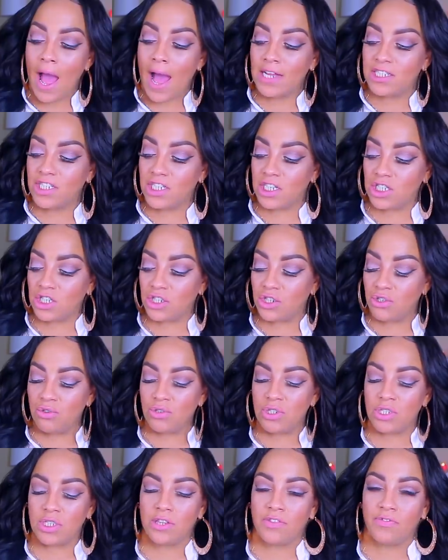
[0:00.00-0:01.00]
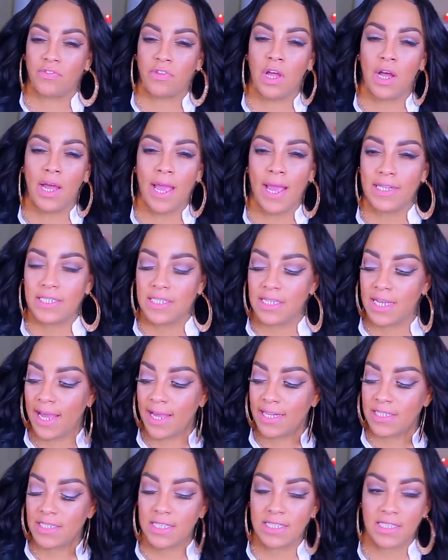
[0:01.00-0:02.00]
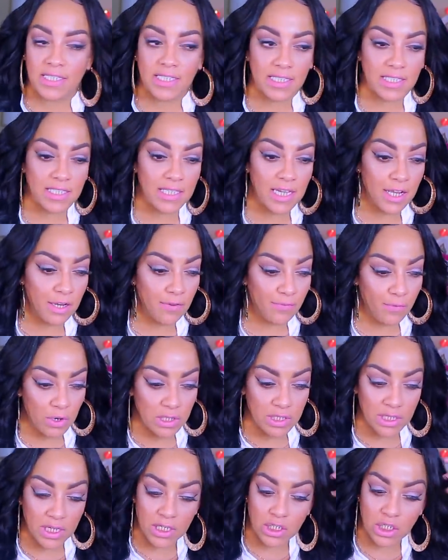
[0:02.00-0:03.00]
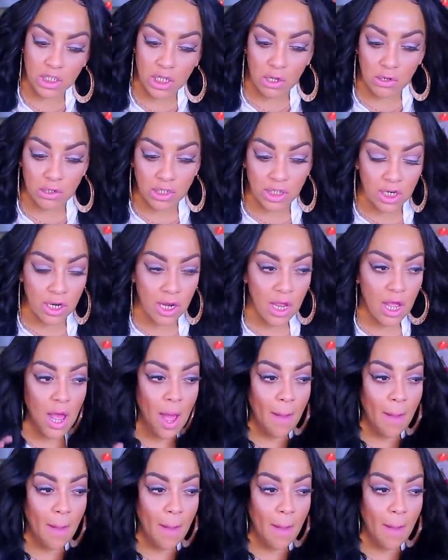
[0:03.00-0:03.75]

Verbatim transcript: I just used the, the 18, 18, and 16 and the 14 inch closure.